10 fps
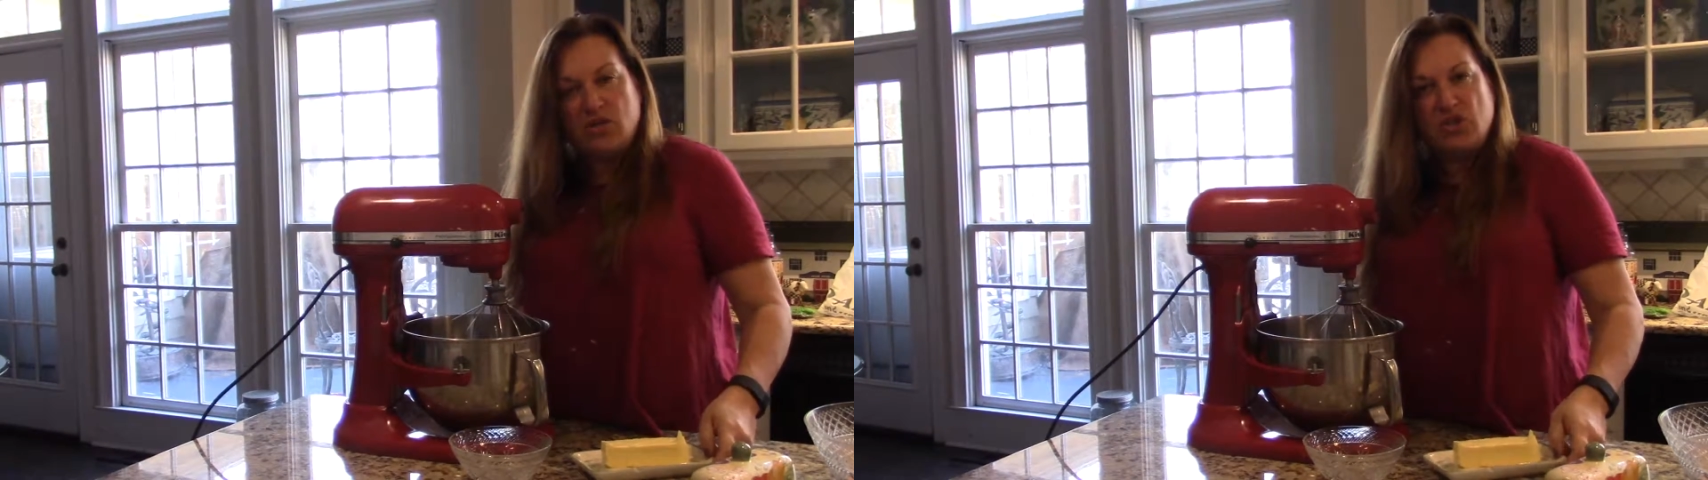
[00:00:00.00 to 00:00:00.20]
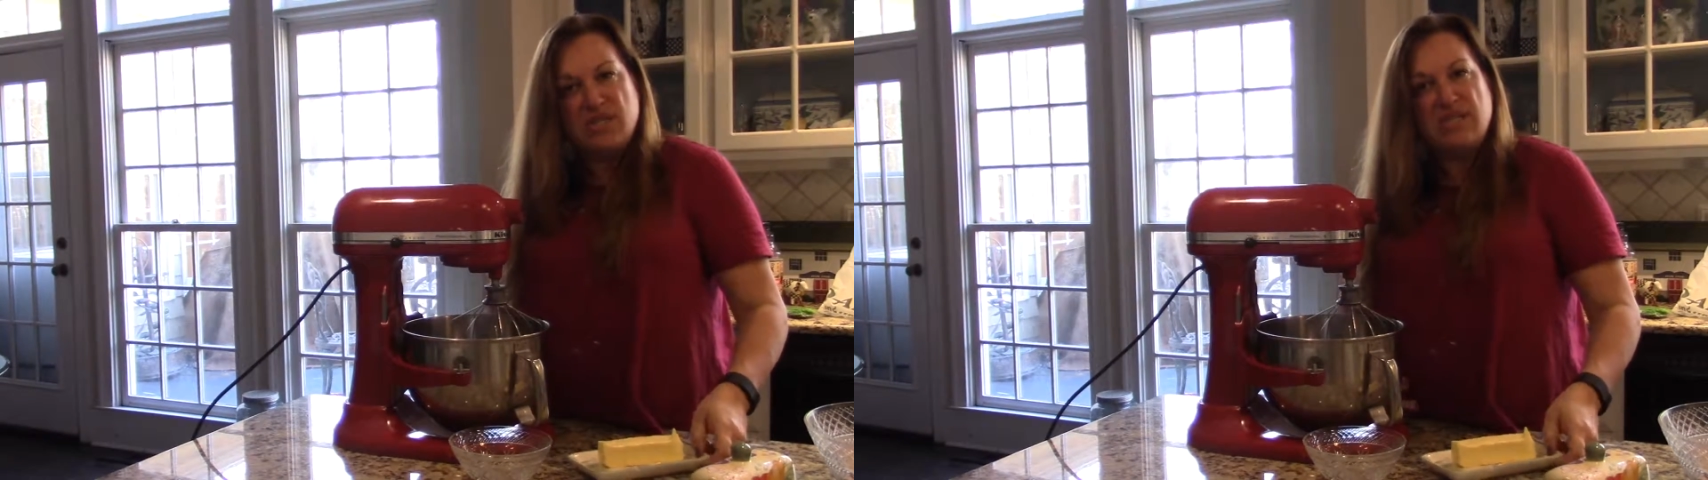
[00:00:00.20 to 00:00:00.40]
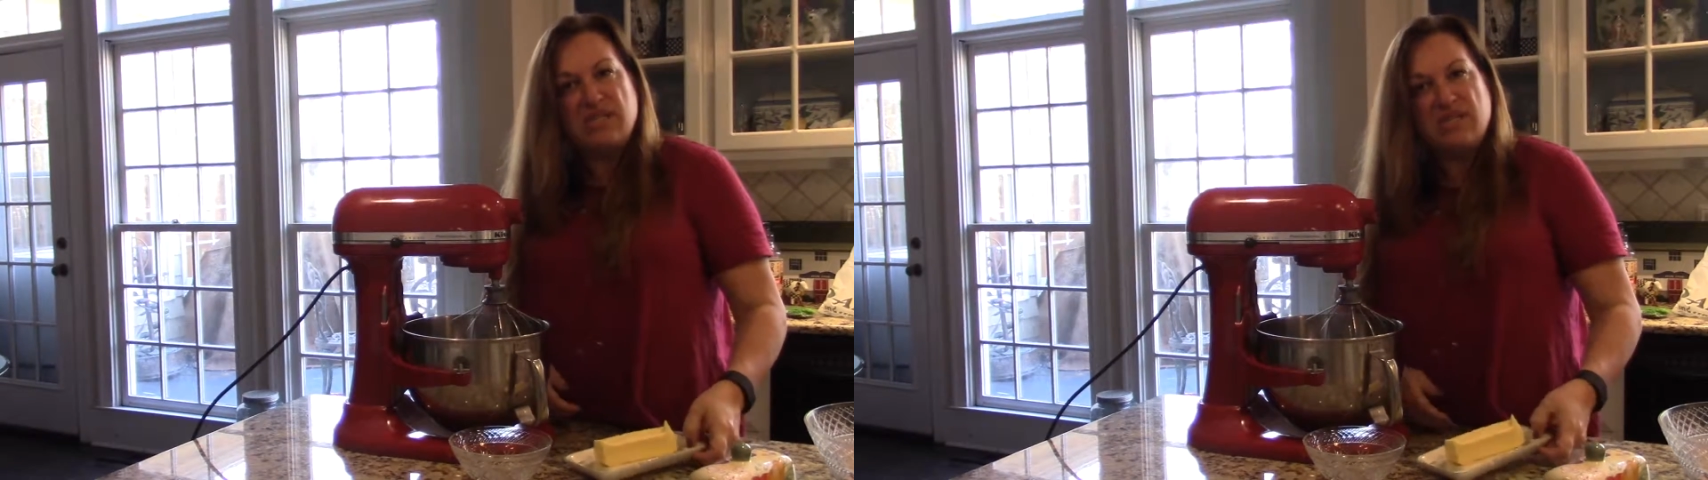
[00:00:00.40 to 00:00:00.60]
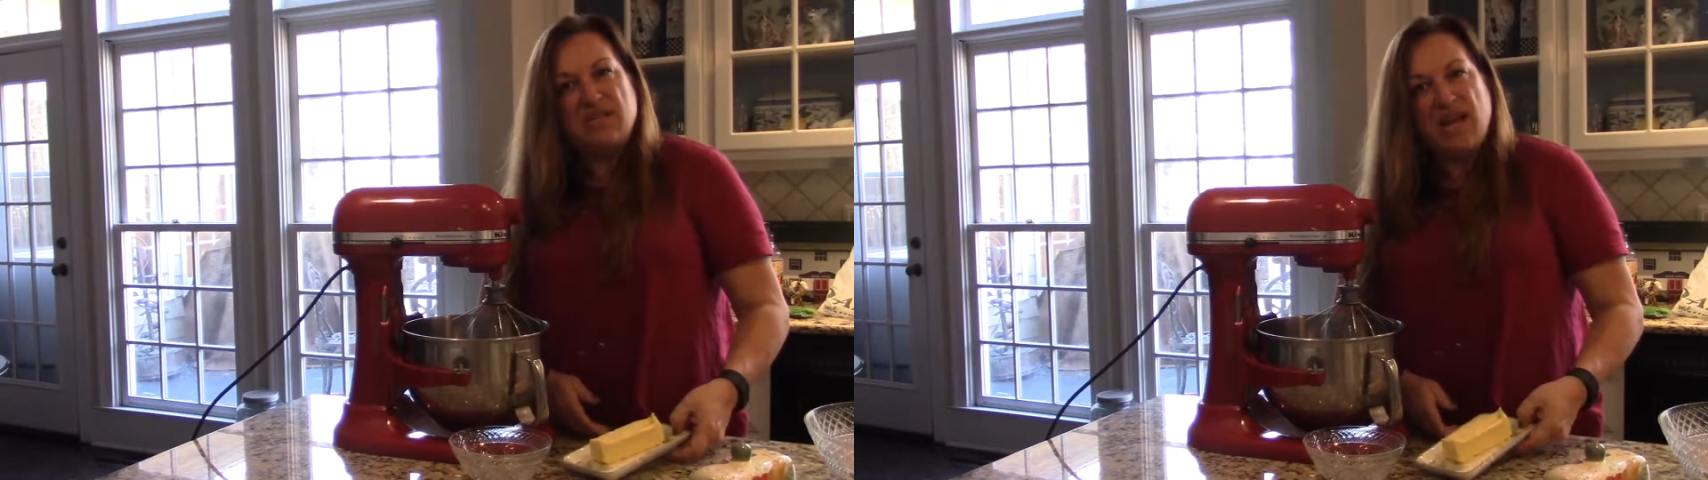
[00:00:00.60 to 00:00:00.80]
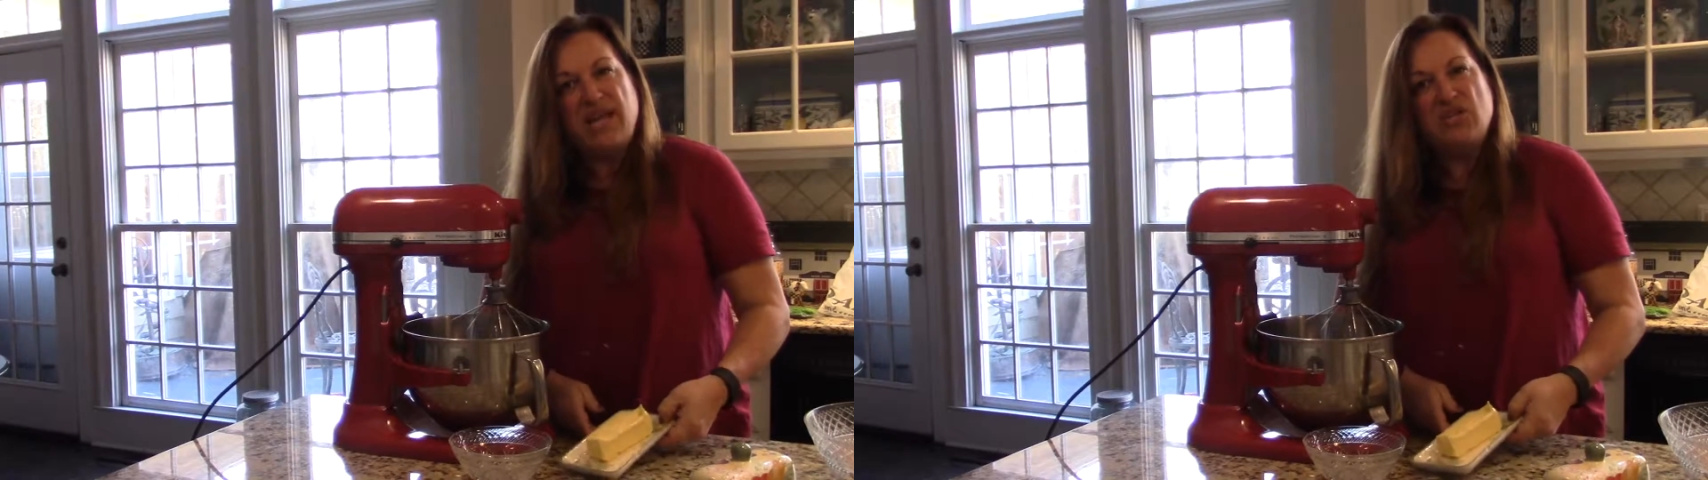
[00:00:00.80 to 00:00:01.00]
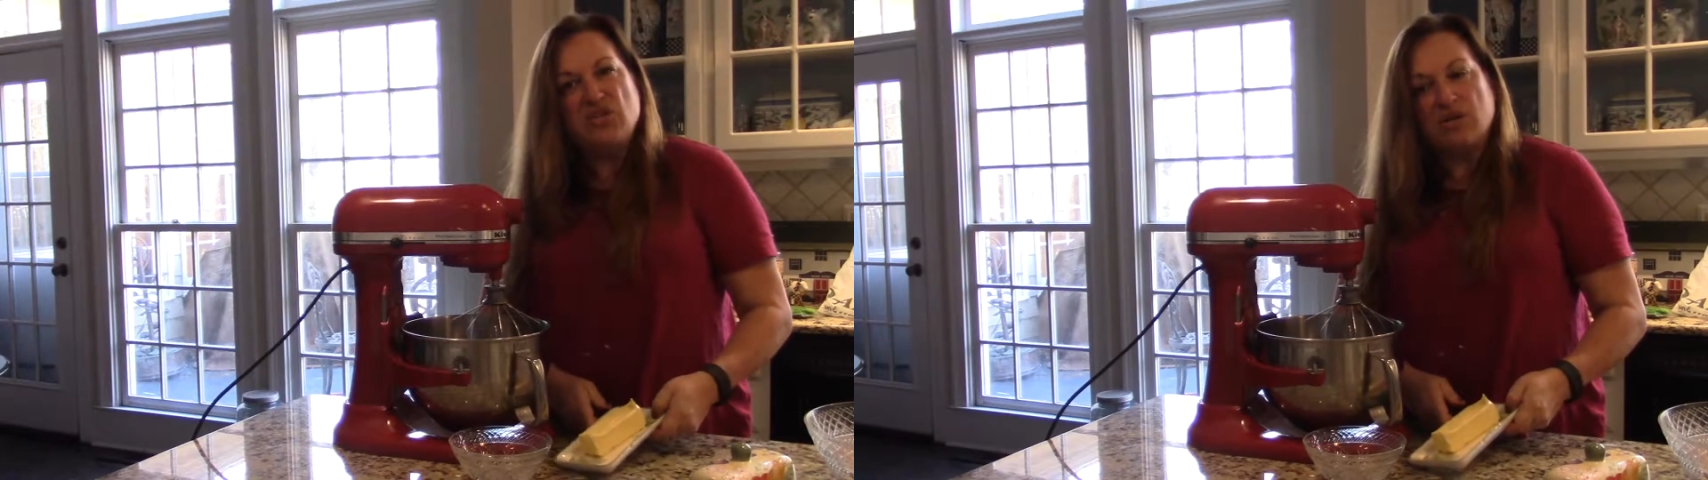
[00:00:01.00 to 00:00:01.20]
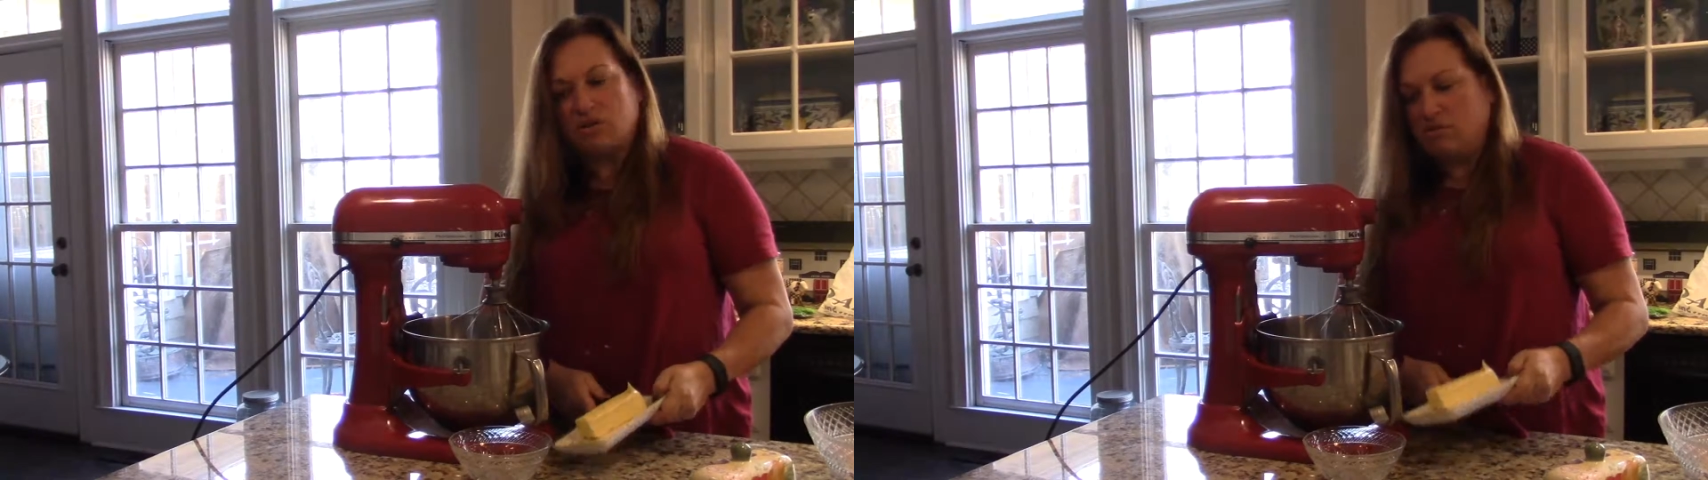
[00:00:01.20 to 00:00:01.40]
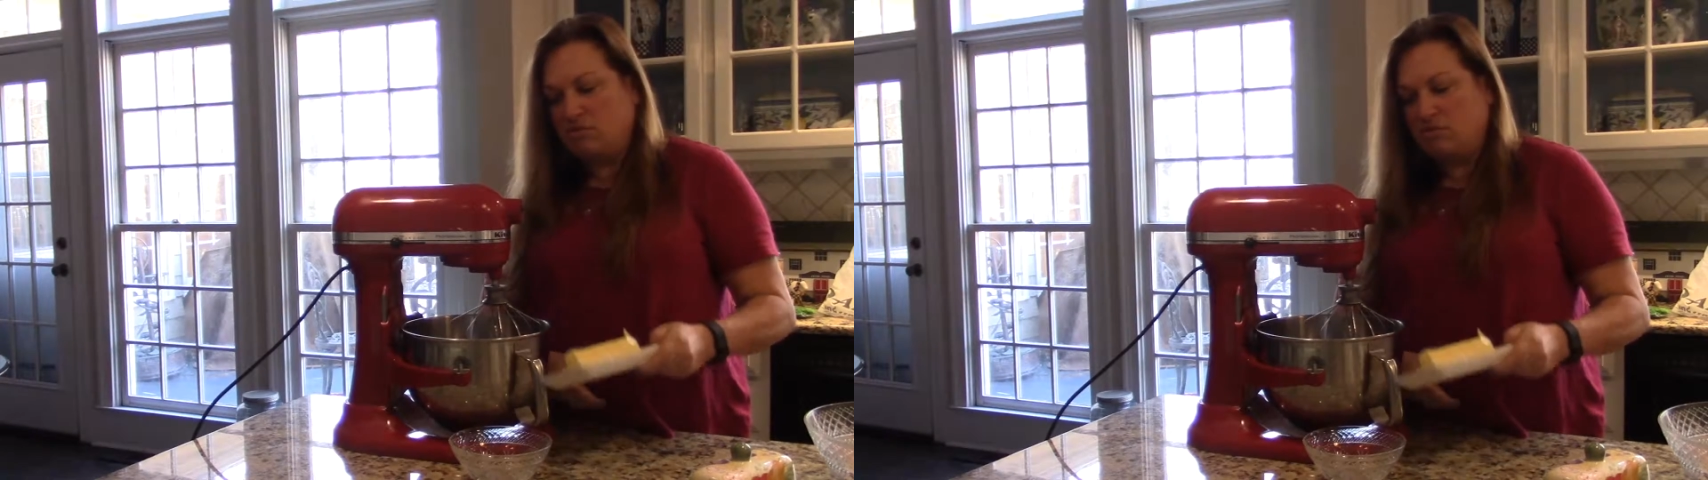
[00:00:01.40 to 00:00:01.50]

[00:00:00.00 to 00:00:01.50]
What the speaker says: just nicer,